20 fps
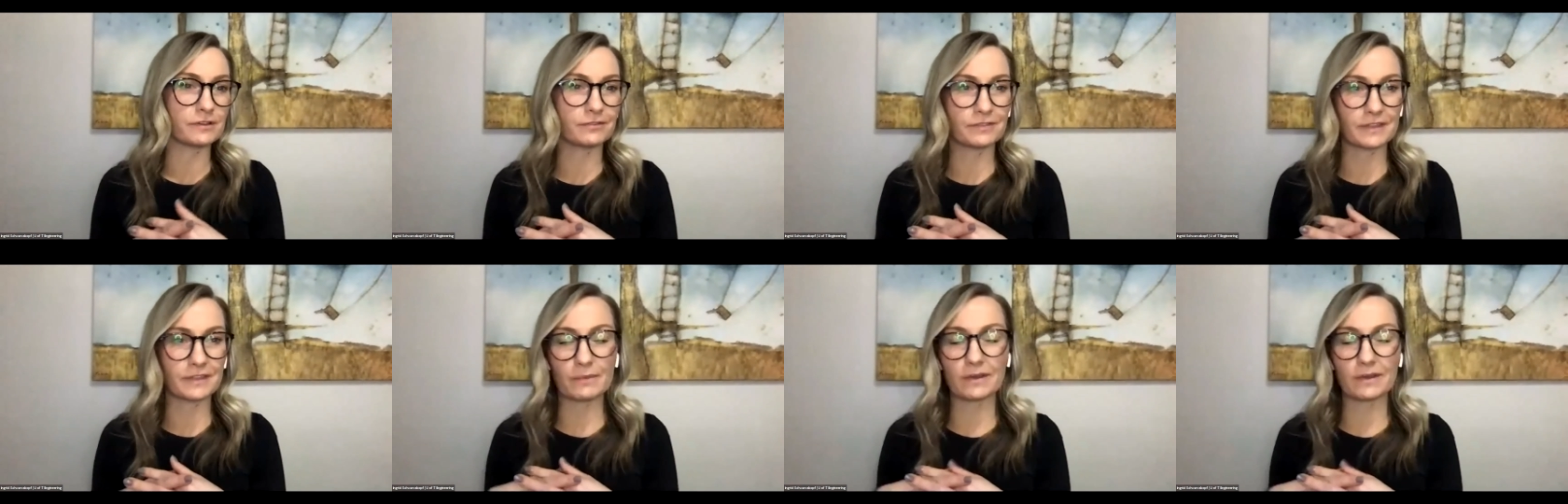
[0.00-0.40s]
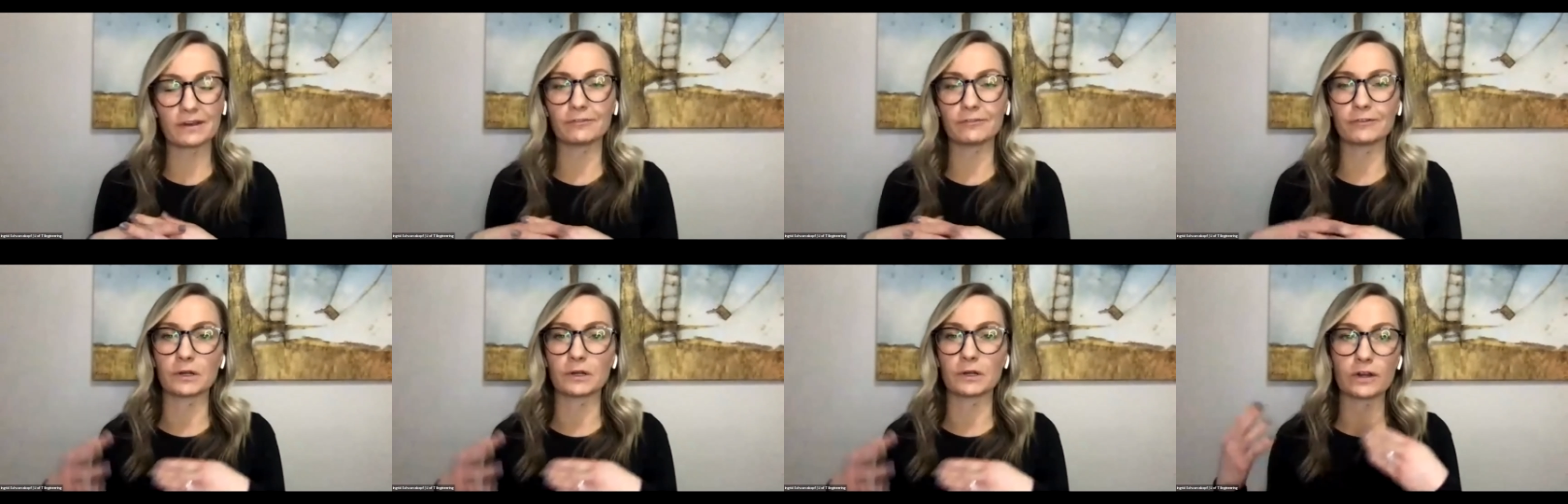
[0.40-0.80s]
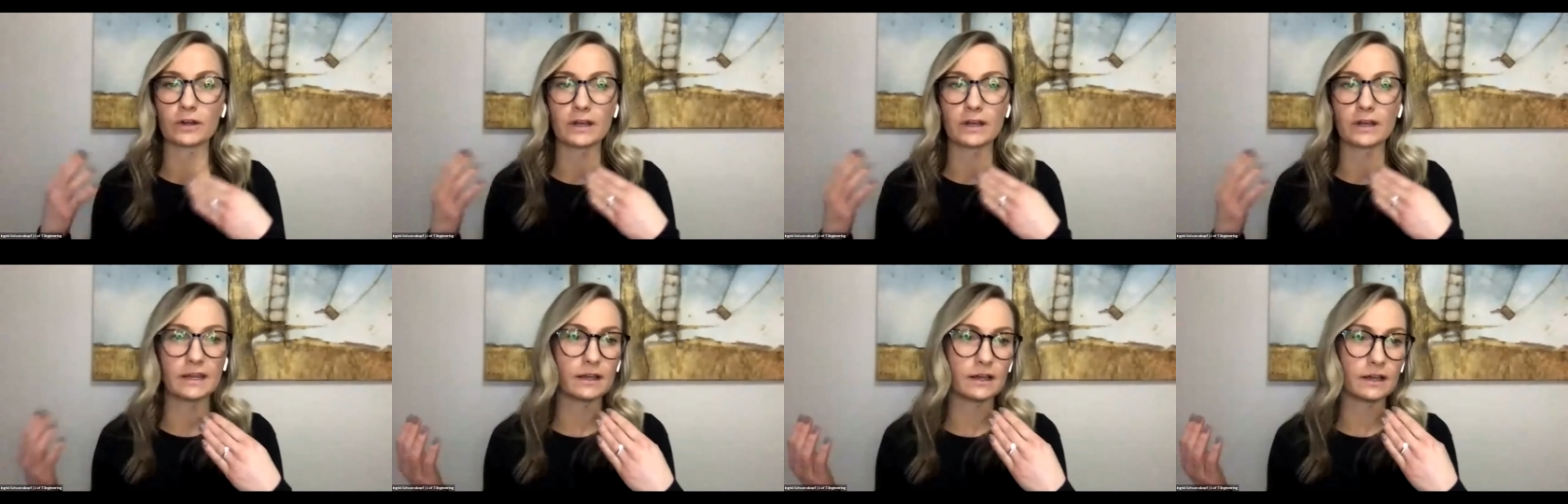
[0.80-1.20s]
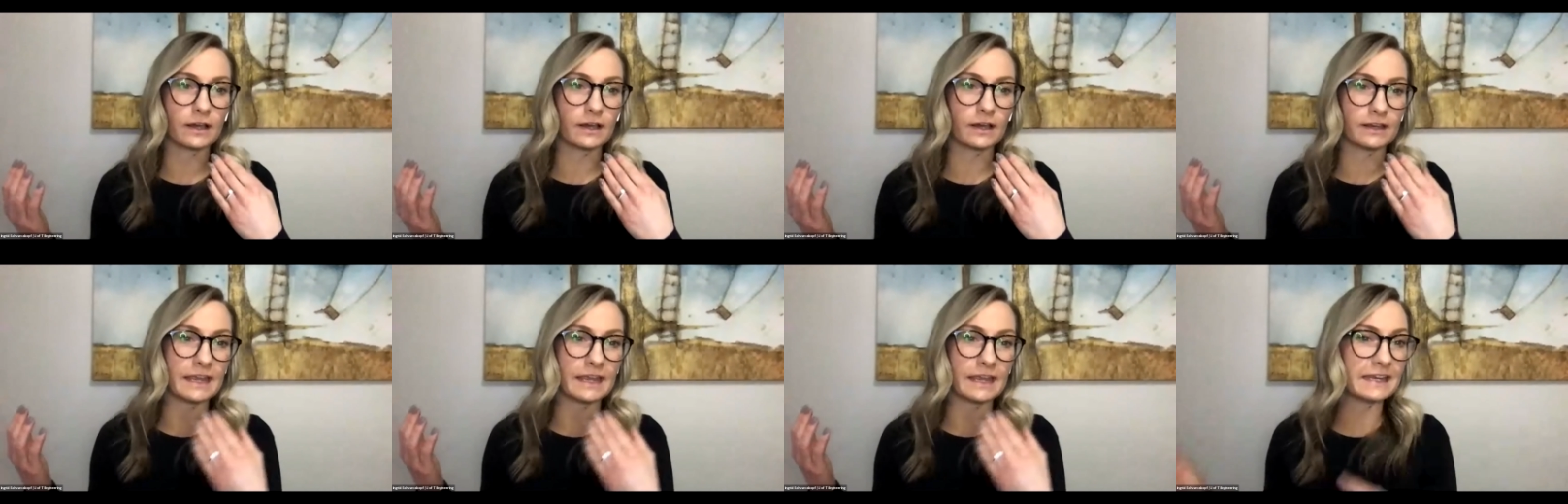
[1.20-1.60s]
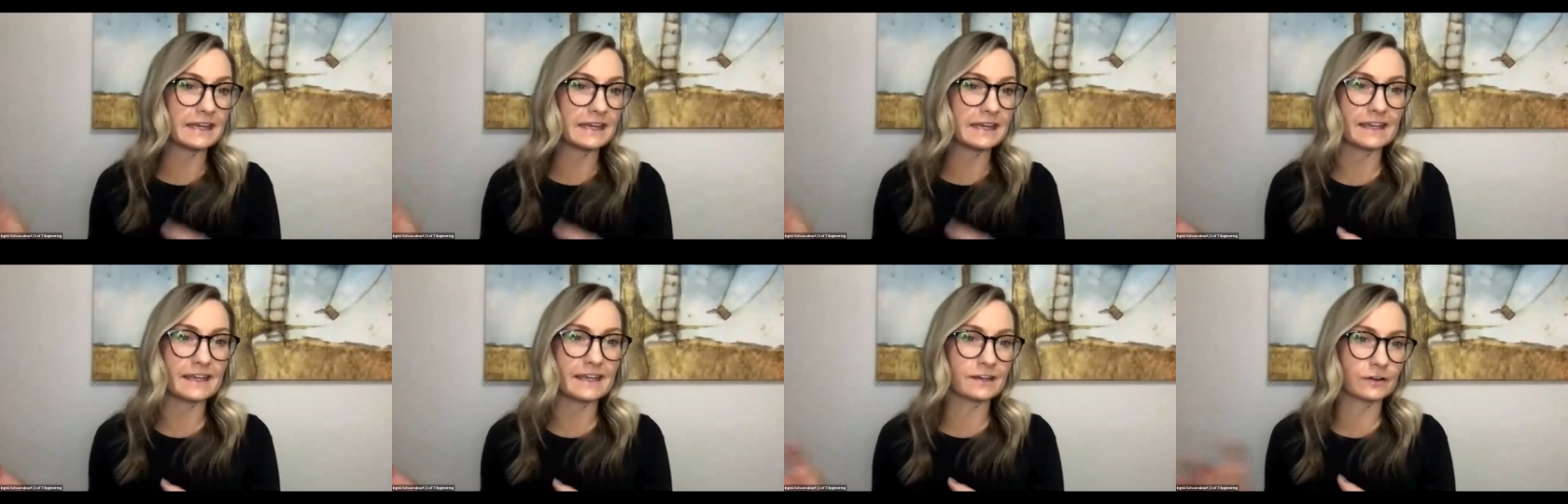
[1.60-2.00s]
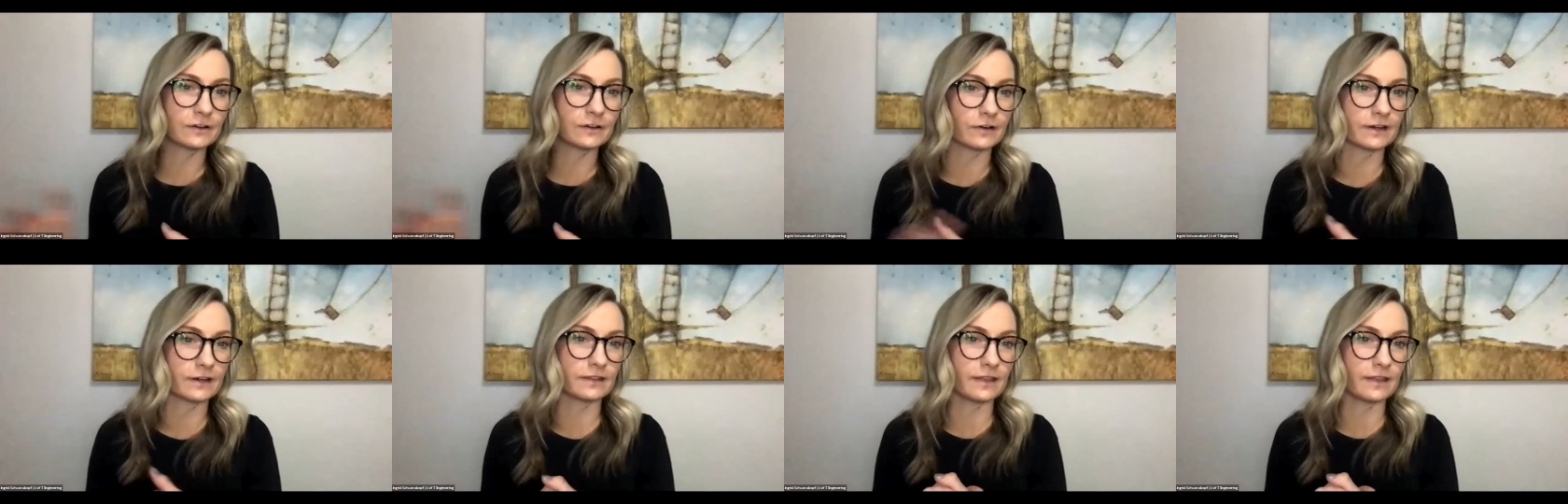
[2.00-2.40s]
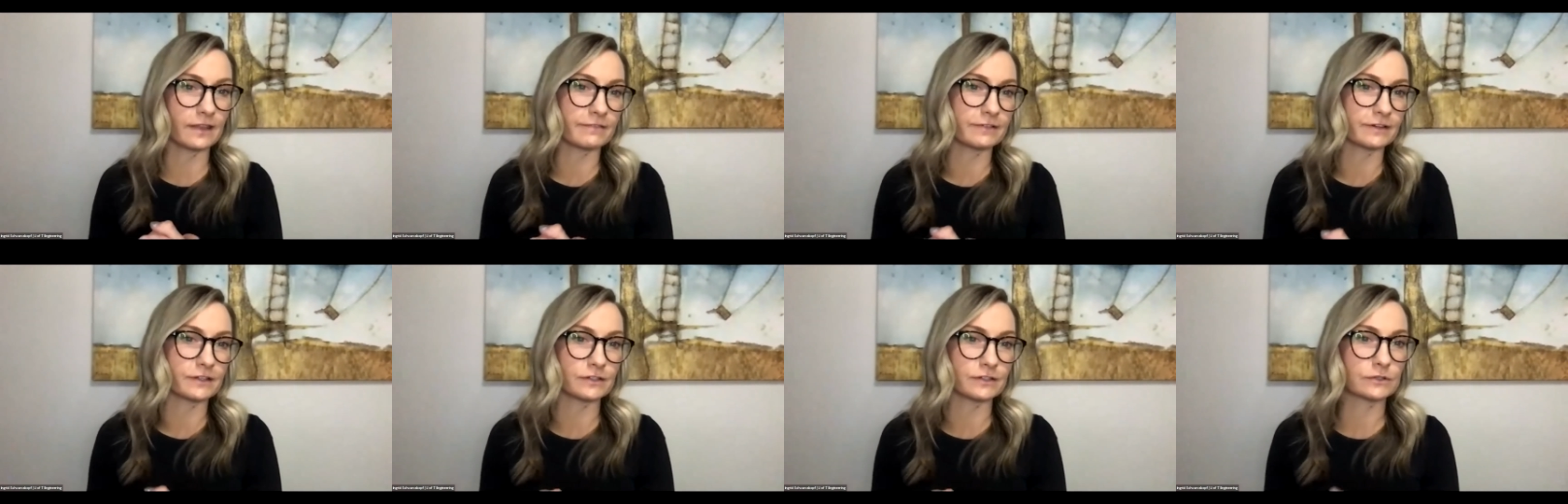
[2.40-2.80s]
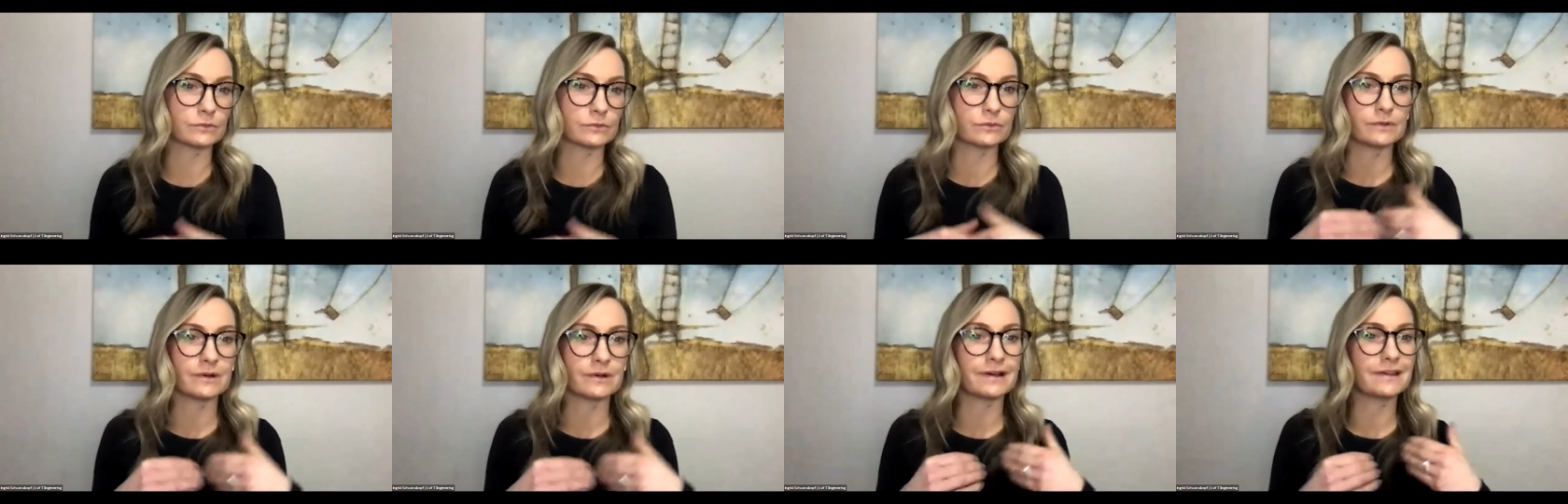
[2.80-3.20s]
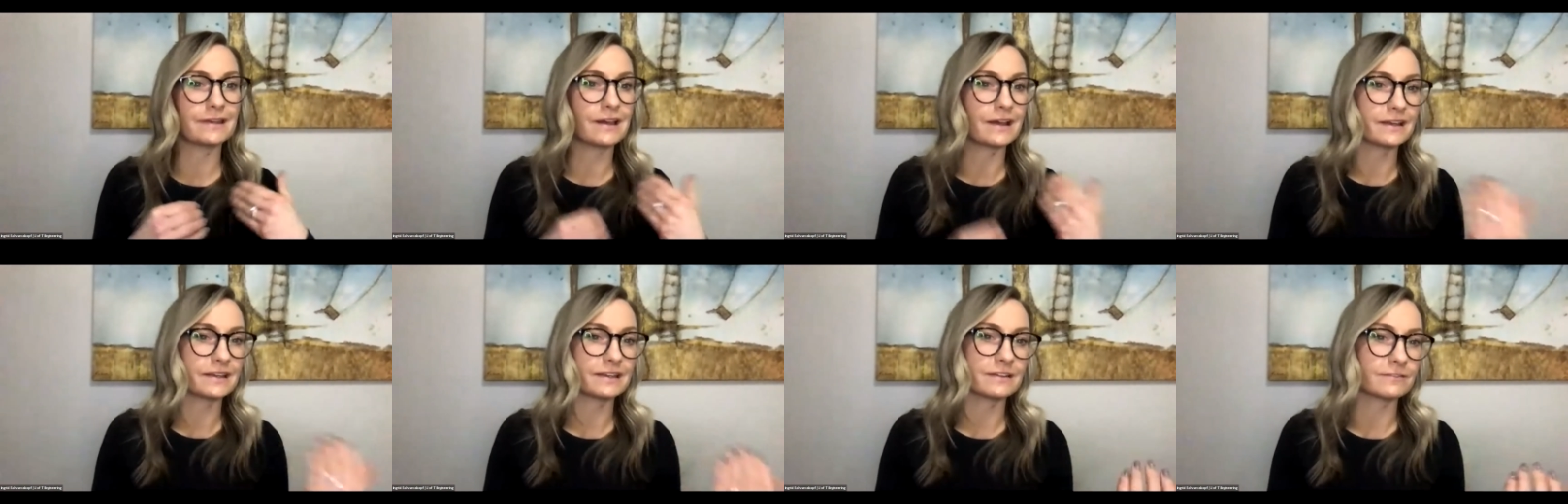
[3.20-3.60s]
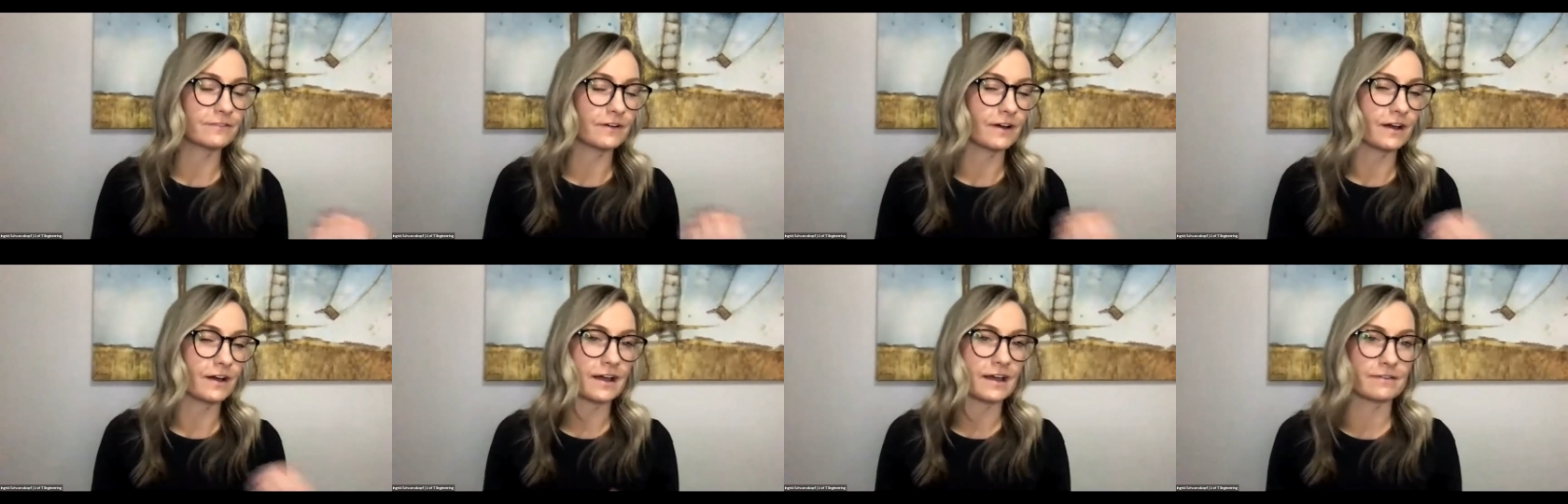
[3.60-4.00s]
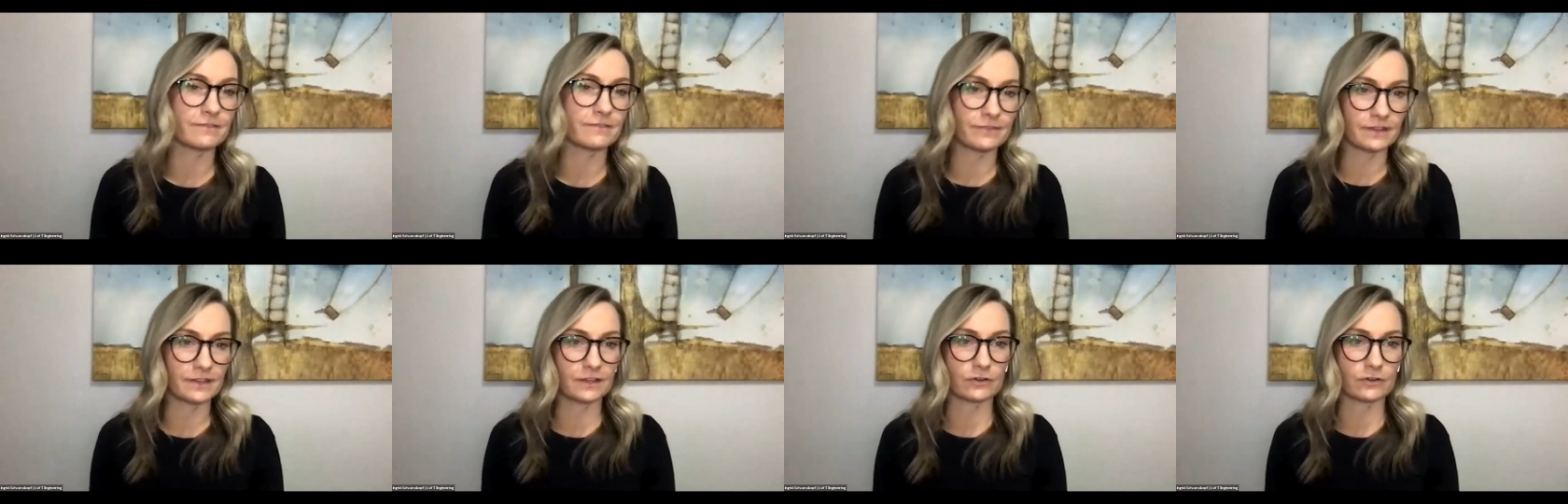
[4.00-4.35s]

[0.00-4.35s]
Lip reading: If they went from an 88 in grade 11 to a 95